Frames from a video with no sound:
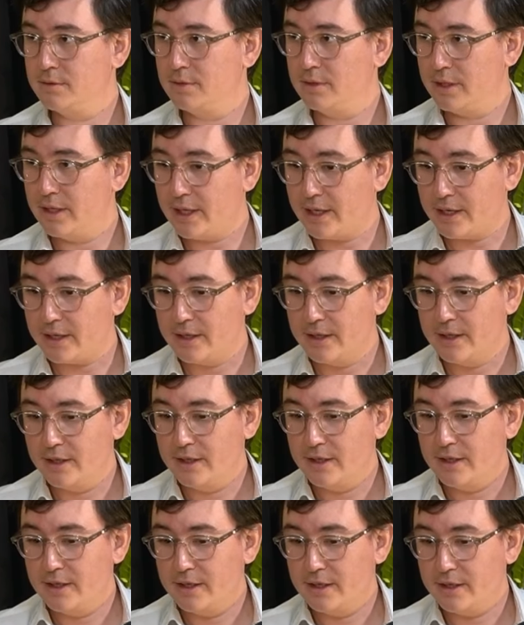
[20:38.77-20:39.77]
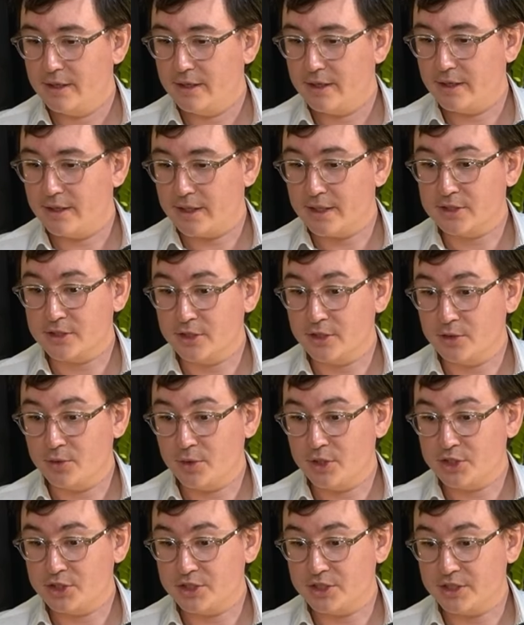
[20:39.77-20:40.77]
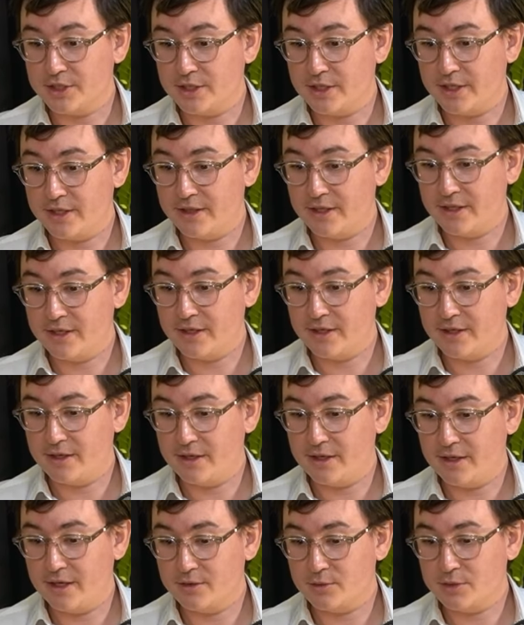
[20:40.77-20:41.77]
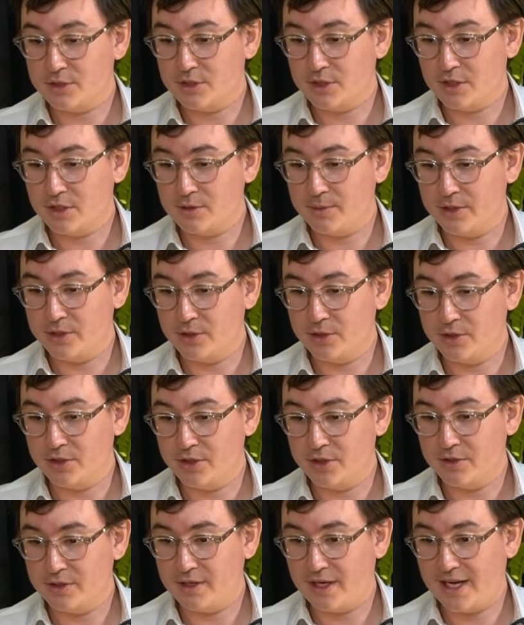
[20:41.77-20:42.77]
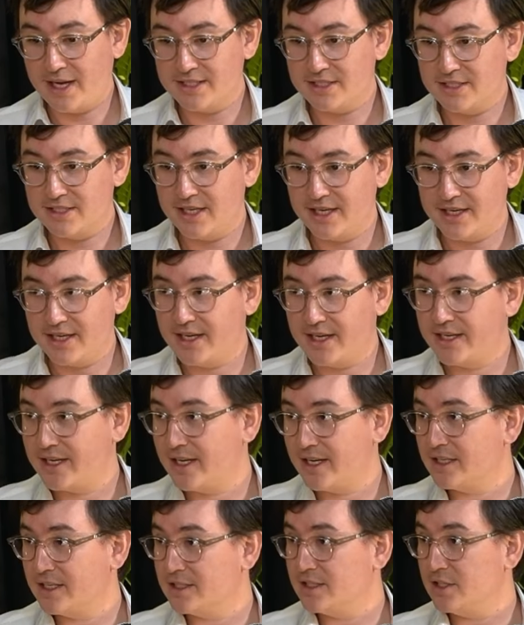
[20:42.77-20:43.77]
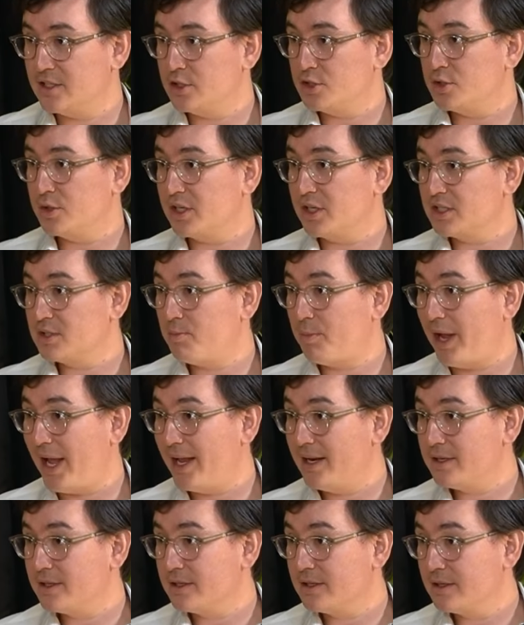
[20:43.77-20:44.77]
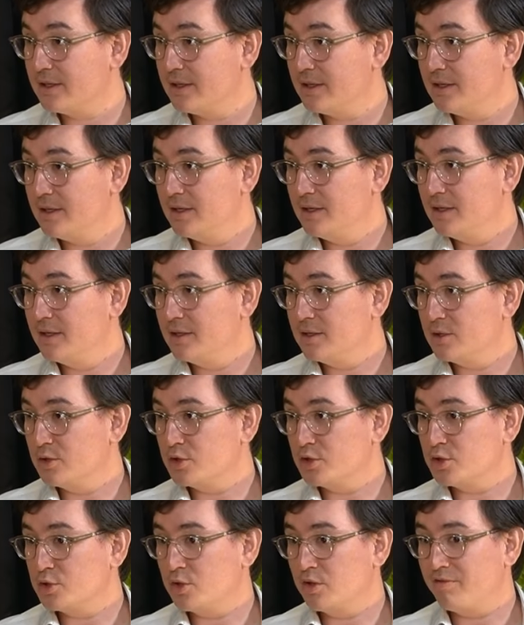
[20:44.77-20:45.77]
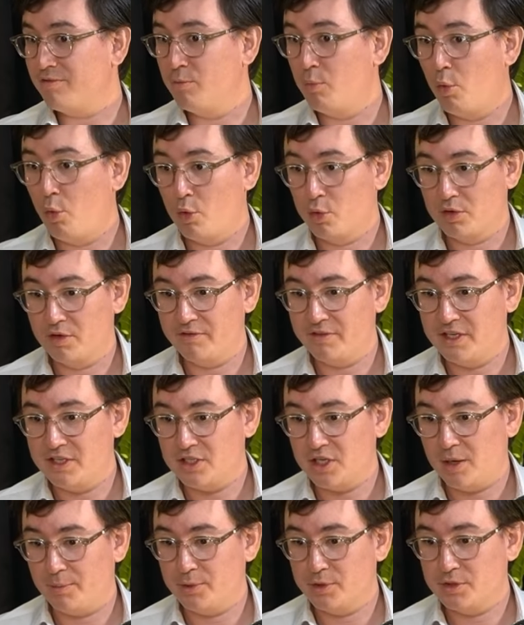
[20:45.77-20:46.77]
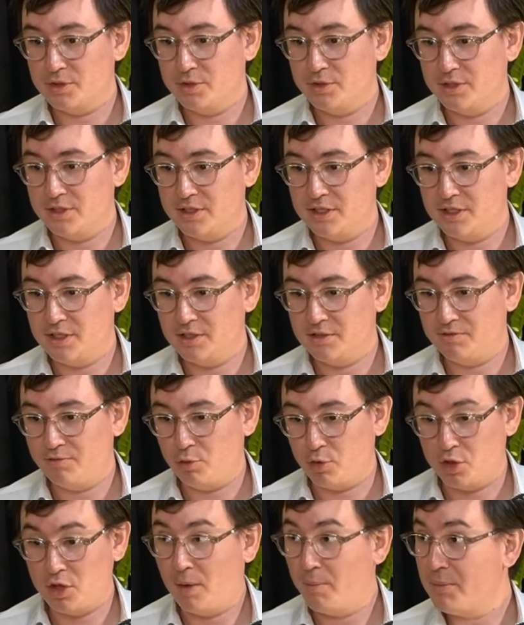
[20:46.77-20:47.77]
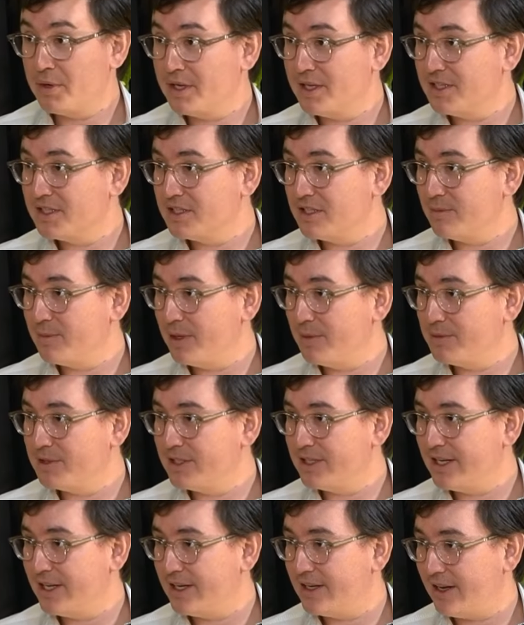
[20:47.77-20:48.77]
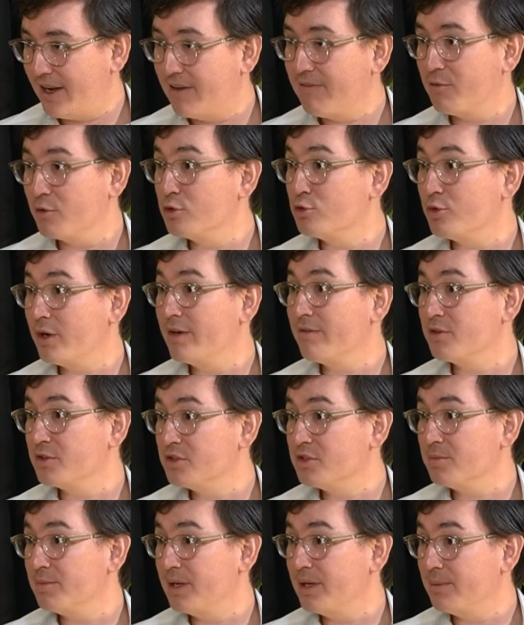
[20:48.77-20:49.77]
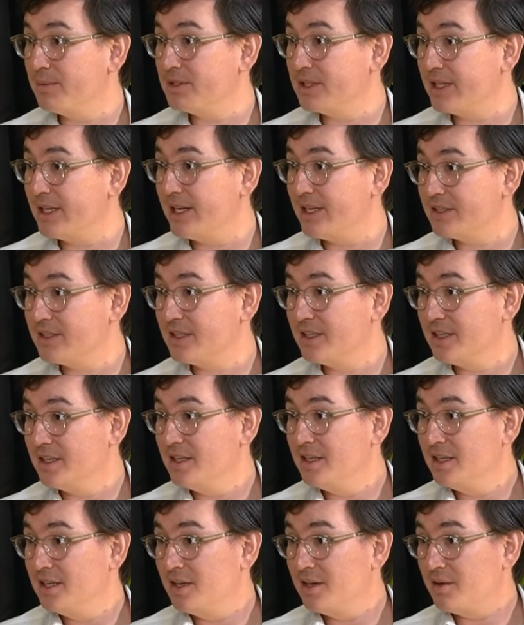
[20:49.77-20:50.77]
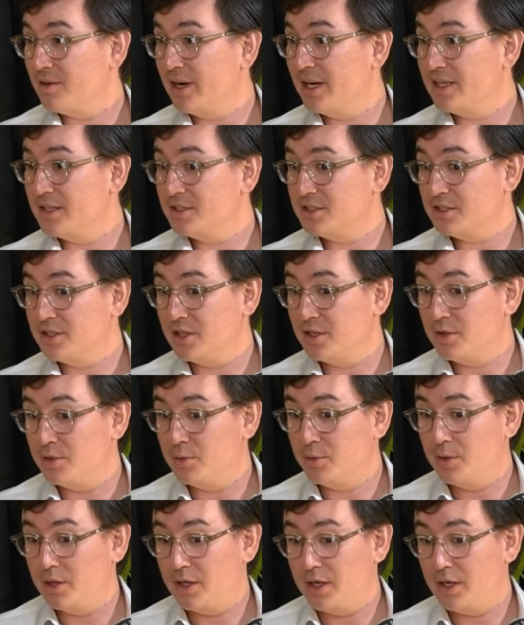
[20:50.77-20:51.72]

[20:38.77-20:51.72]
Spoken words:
Yeah, that's a good question. I think, as we talked about earlier, as 1099 continues to expand, there's just sort of more of these opportunities for companies to be able to get and for drivers to be able to get, right? So